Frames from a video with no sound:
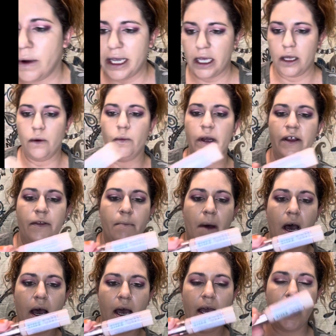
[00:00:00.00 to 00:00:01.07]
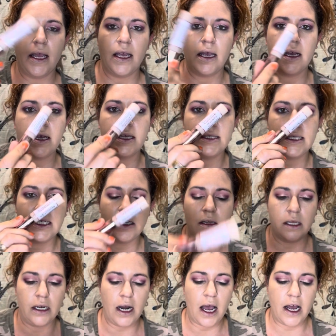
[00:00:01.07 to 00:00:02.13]
in with my
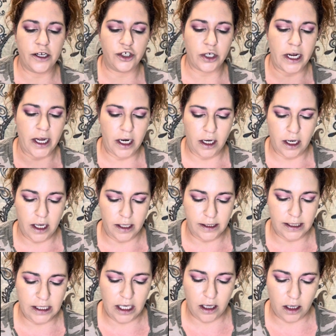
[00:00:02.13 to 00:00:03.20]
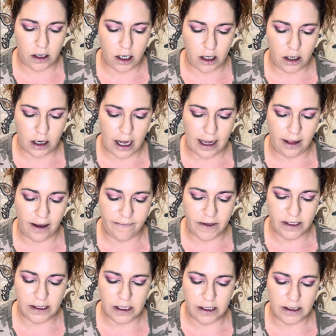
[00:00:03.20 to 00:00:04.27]
Conceal and Hydrate Concealer. I love
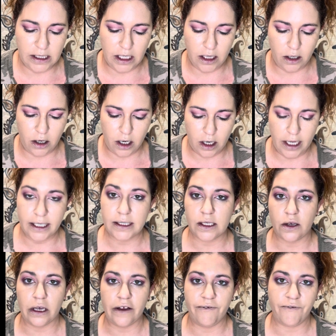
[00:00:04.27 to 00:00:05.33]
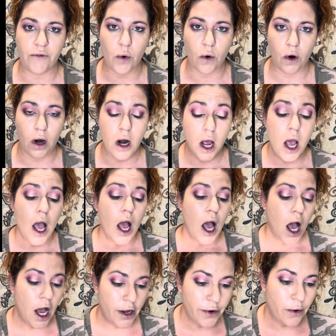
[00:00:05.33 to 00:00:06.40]
this concealer. It's good for
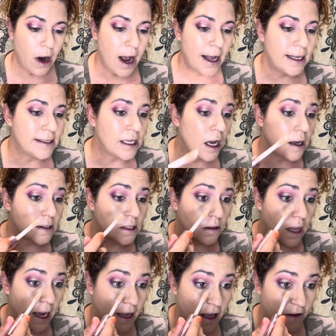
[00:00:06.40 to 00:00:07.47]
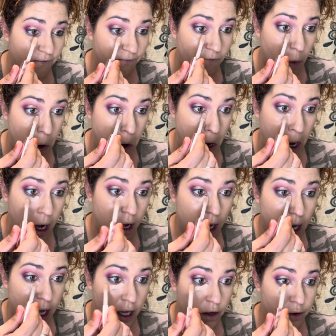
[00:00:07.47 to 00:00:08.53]
under eyes. I also like it for
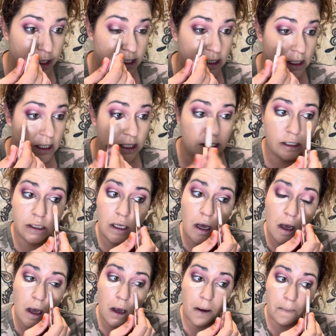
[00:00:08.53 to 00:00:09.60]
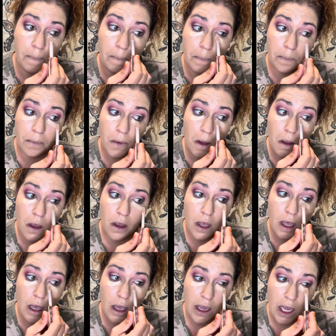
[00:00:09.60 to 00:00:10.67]
cut creases um,
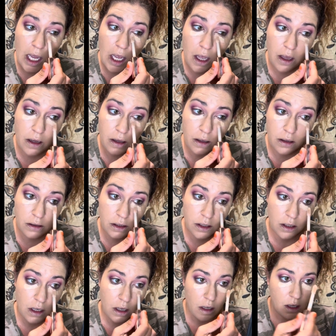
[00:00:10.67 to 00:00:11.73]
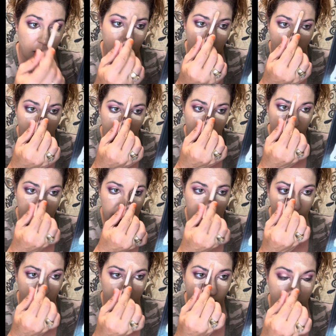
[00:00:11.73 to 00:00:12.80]
and it doesn't